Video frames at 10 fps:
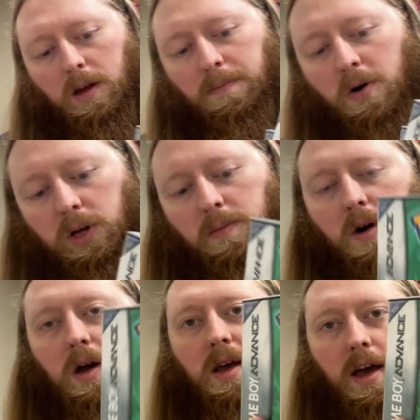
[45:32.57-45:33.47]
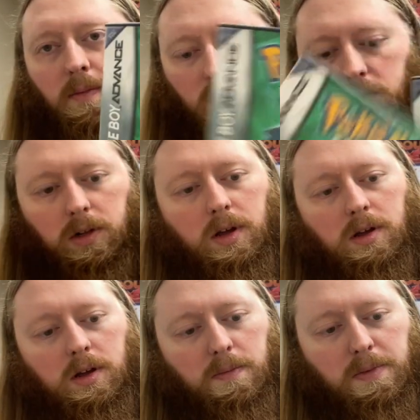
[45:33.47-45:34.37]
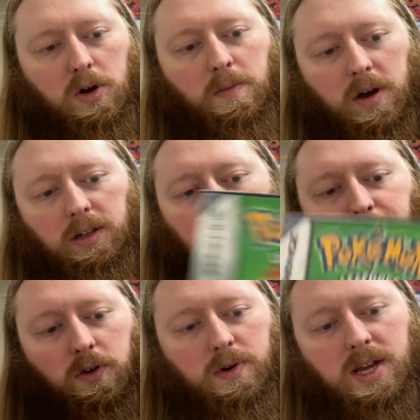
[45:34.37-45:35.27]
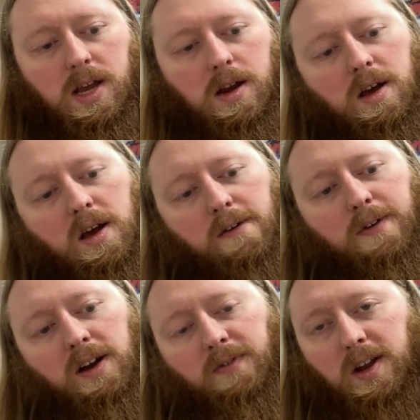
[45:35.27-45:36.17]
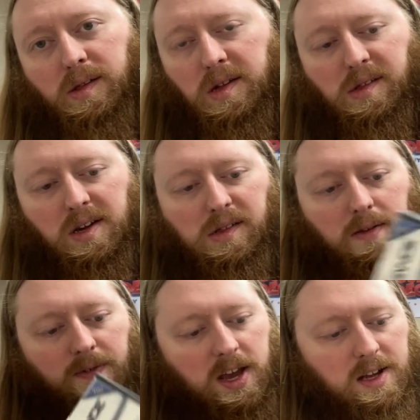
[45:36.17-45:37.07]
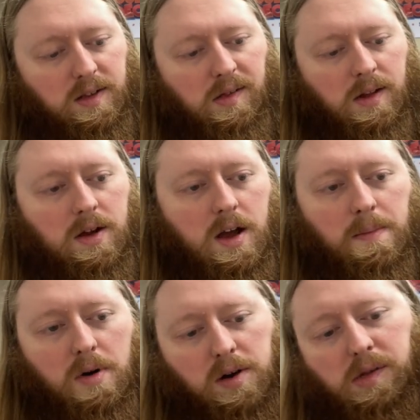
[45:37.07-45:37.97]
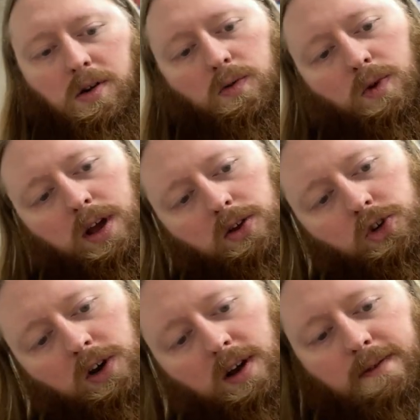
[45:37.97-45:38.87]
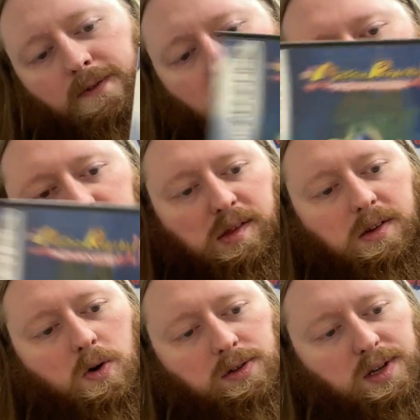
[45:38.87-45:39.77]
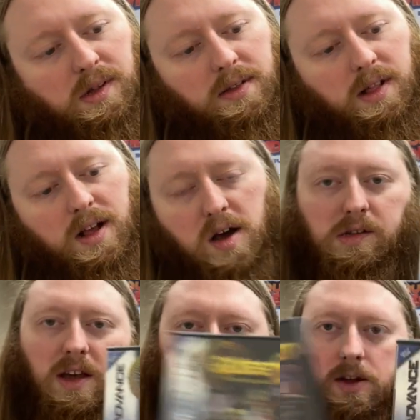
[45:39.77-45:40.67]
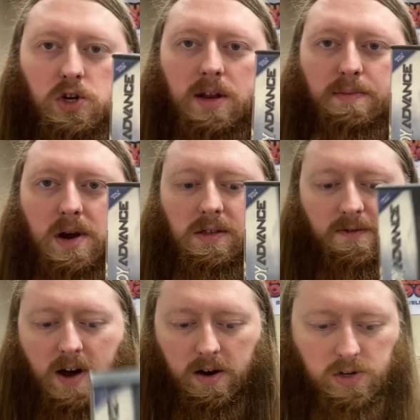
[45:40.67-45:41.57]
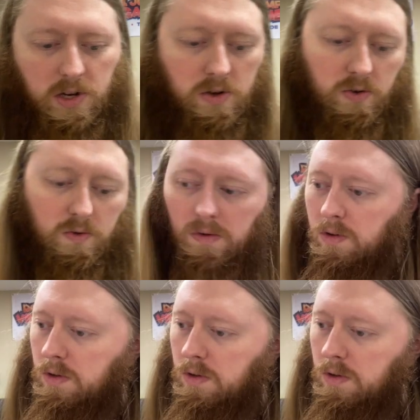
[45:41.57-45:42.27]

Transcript: Pokemon Emerald, Pokemon Leaf Green, Final Fantasy VI Advance, Monster Rancher Advance, Golden Sun The Lost Age, and Breath of Fire 2.